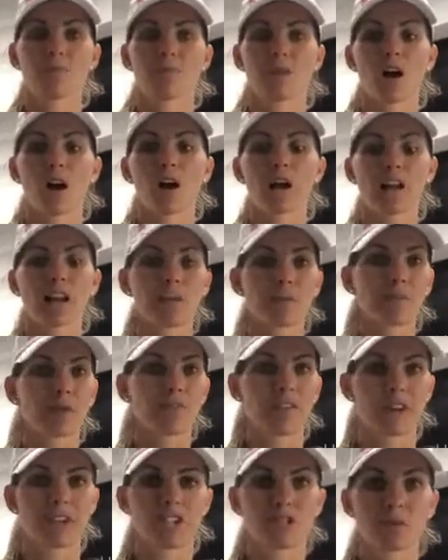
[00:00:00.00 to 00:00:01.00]
Cutting up your
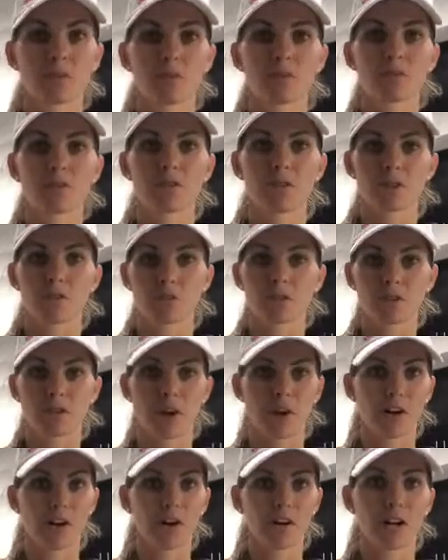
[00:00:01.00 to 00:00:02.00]
vegetables so that those are
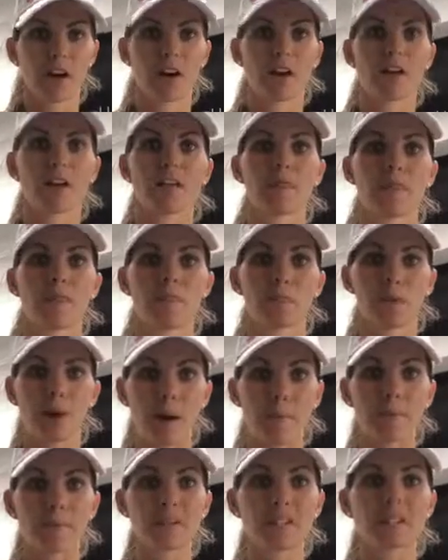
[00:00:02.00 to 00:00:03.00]
already cut and the
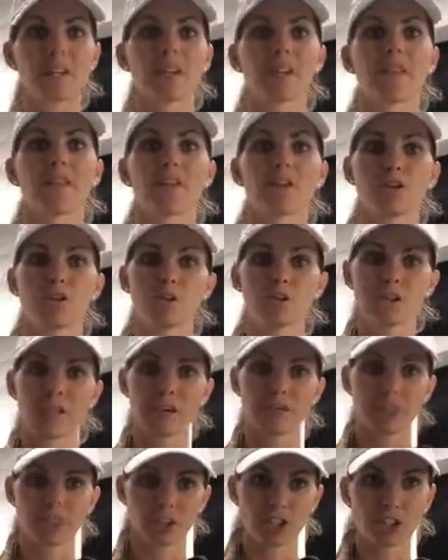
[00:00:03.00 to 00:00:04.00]
prep is done and then you just
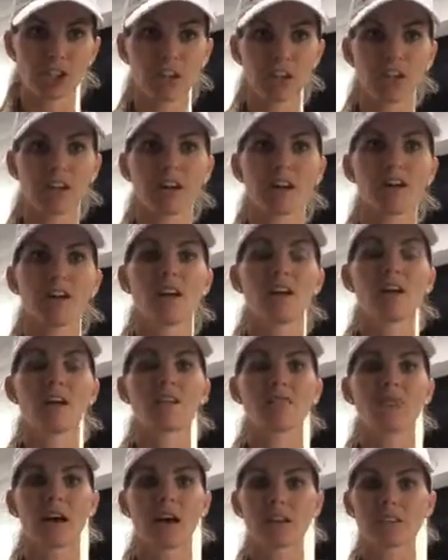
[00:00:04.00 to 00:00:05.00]
have to cook it.
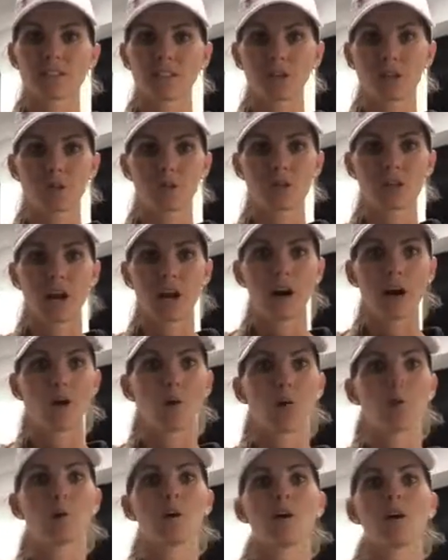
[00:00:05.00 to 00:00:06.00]
That's a huge
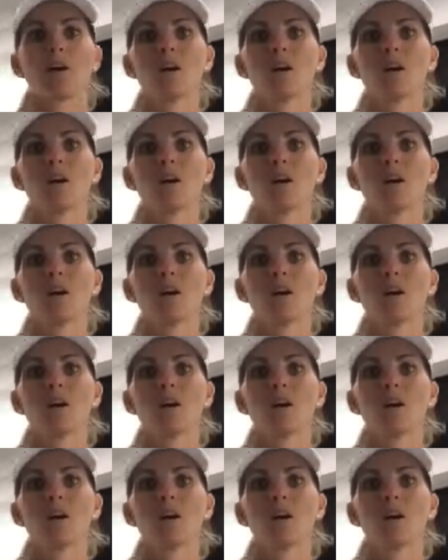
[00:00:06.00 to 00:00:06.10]
help.